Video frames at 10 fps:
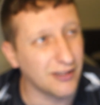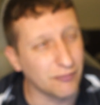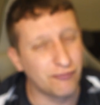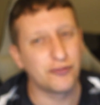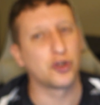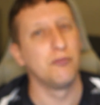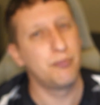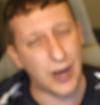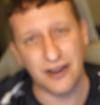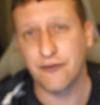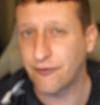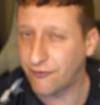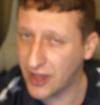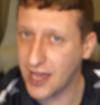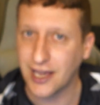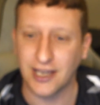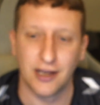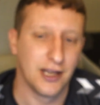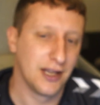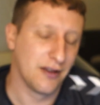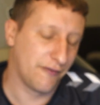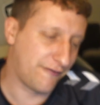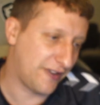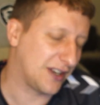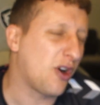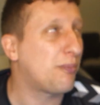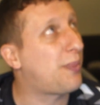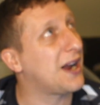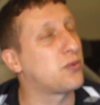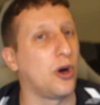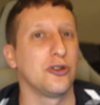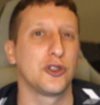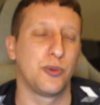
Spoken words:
some bad fake, not bad ones,